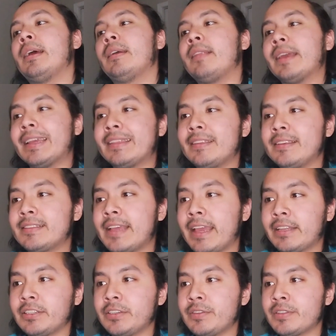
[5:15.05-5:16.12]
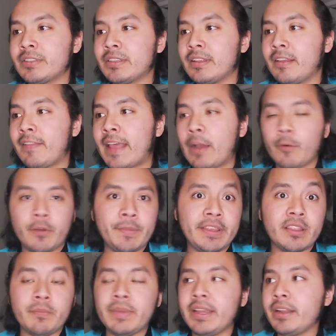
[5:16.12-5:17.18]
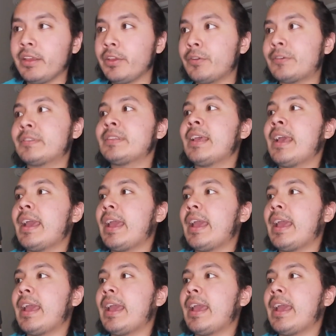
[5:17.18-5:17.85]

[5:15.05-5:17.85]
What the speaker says: like in these etudes, then that would be the B to use.